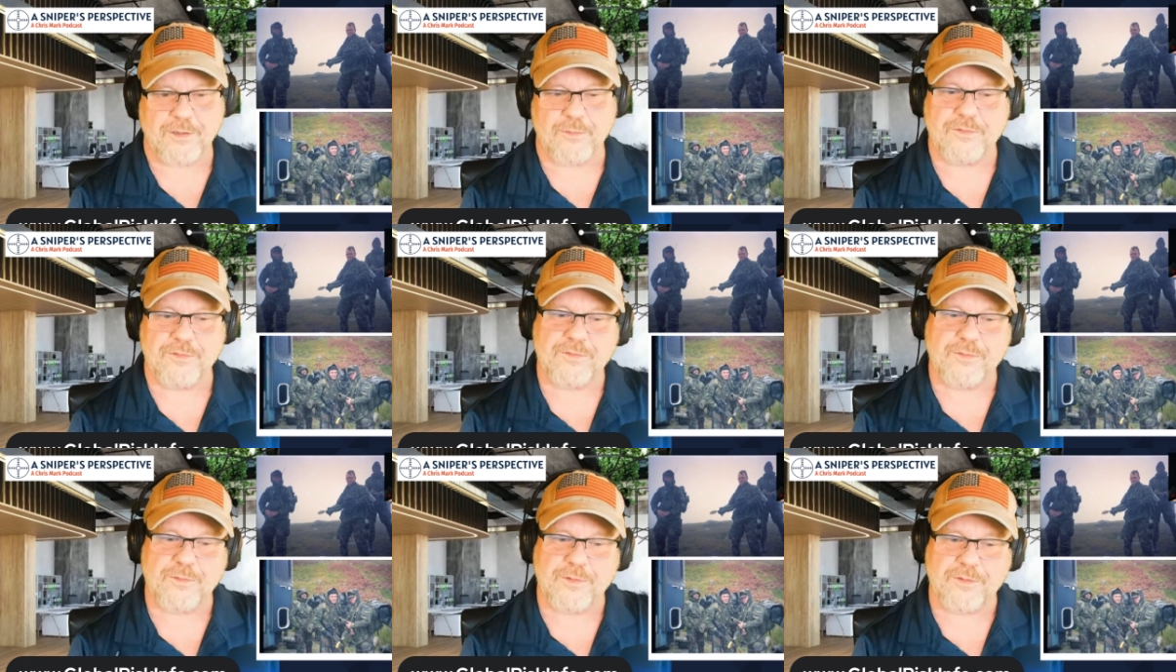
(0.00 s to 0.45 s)

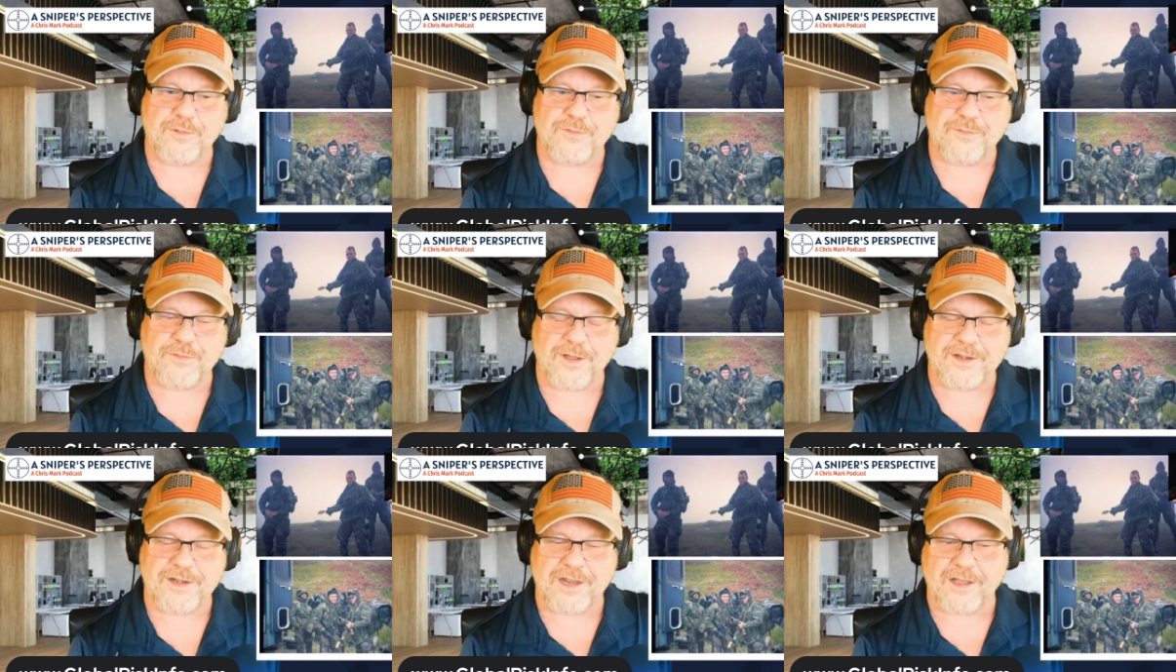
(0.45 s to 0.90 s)
We, we were to
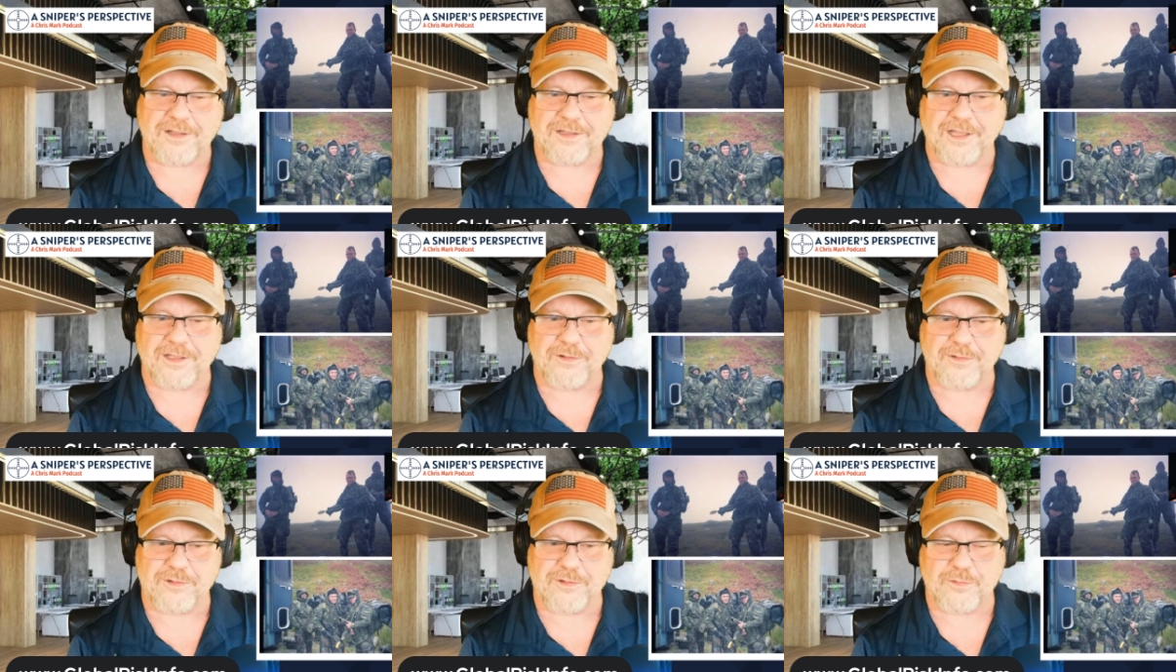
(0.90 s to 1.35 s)
find out
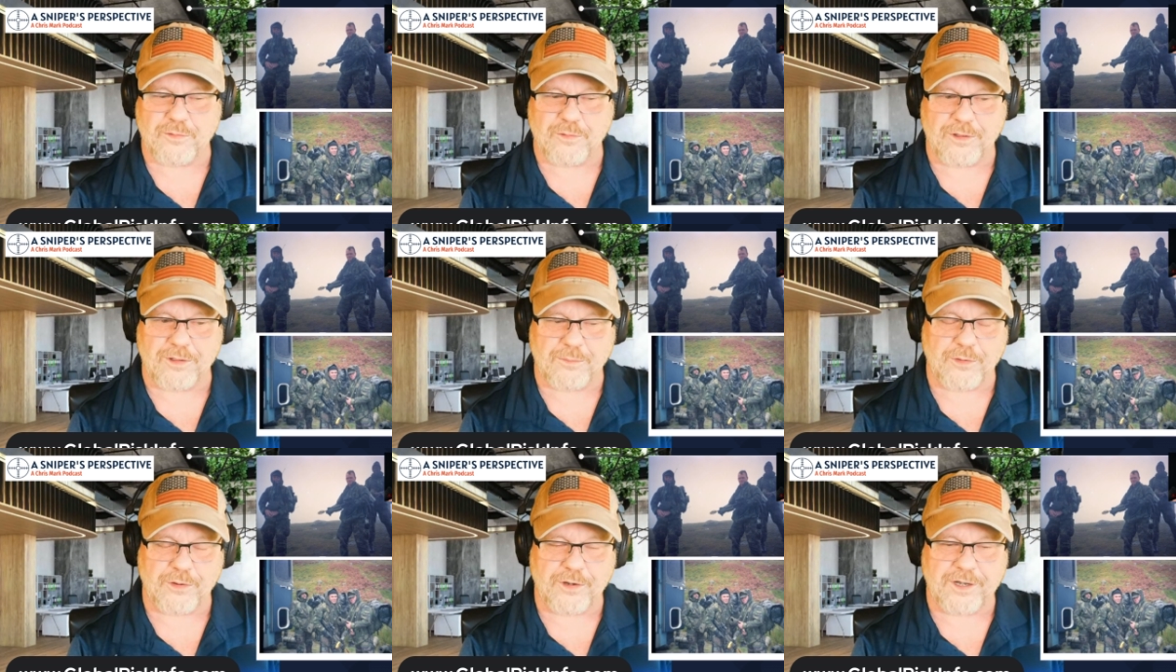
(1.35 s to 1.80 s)
later this
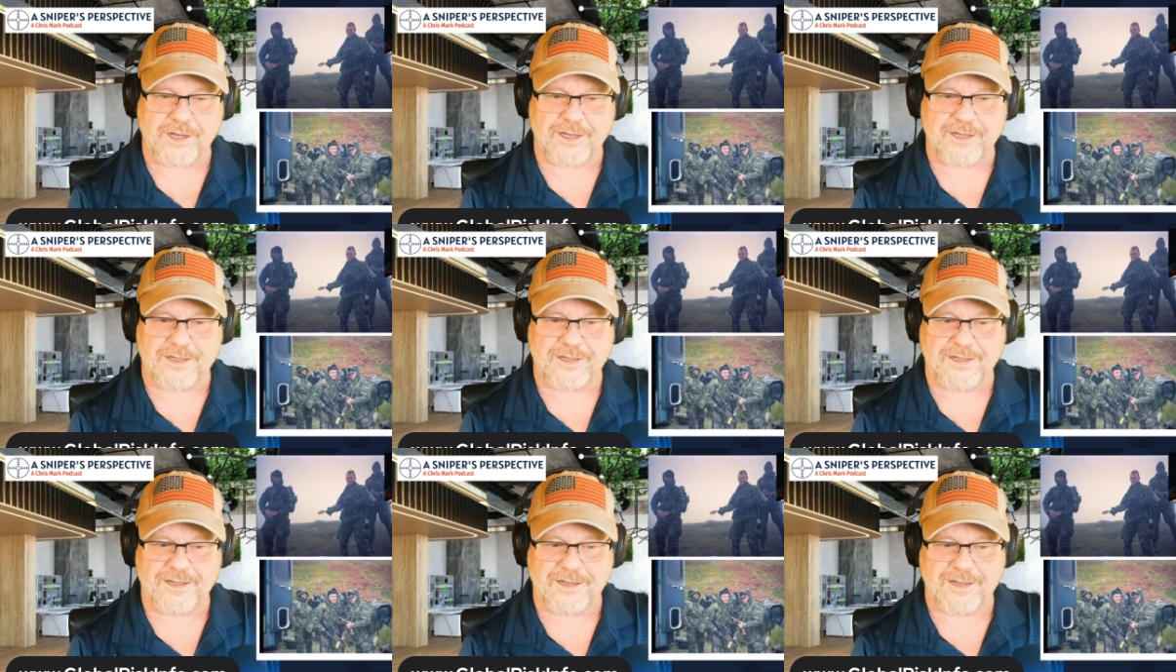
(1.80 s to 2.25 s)
Royal
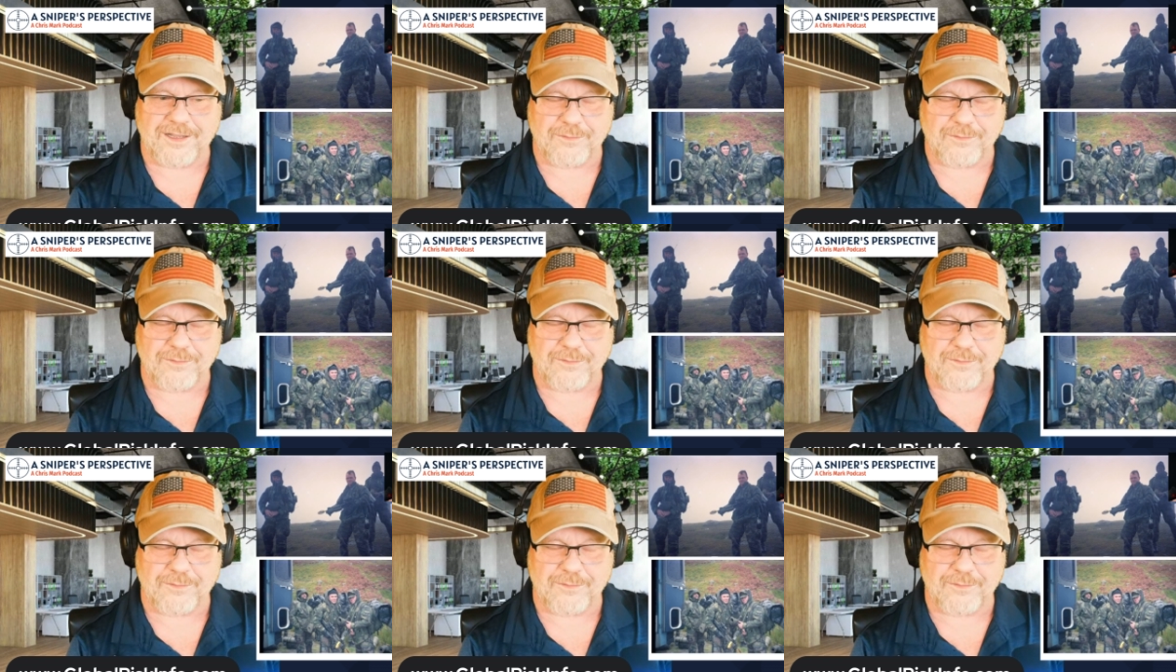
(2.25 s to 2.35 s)
Marine.